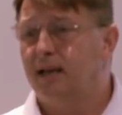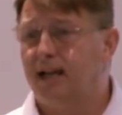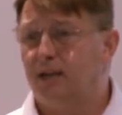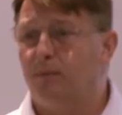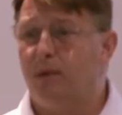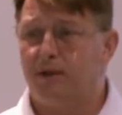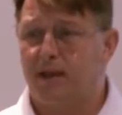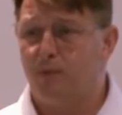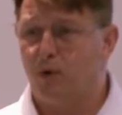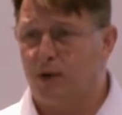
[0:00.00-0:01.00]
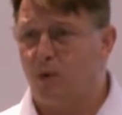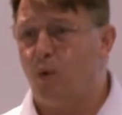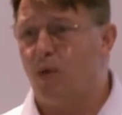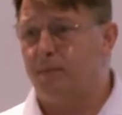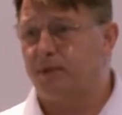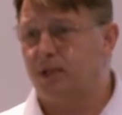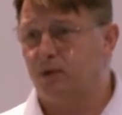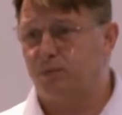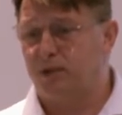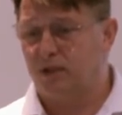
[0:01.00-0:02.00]
and on Monday morning all that material
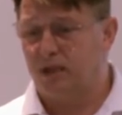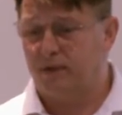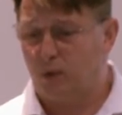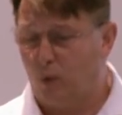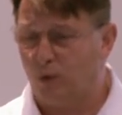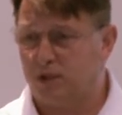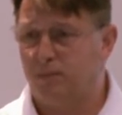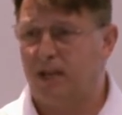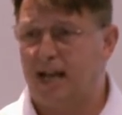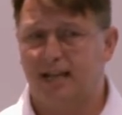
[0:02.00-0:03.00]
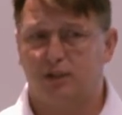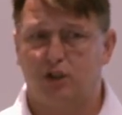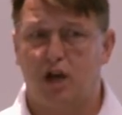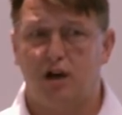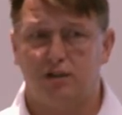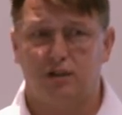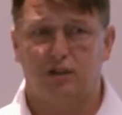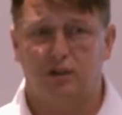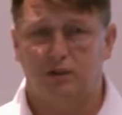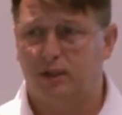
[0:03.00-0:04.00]
has been delivered, or somebody has a task to
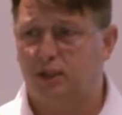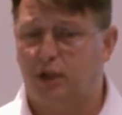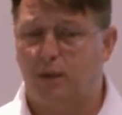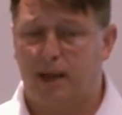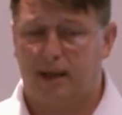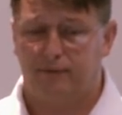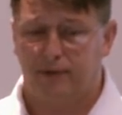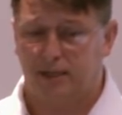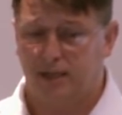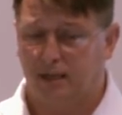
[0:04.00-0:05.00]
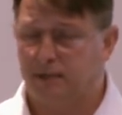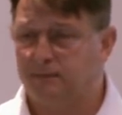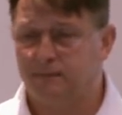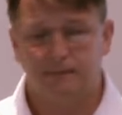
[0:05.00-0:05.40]
do to actually go back and fix that.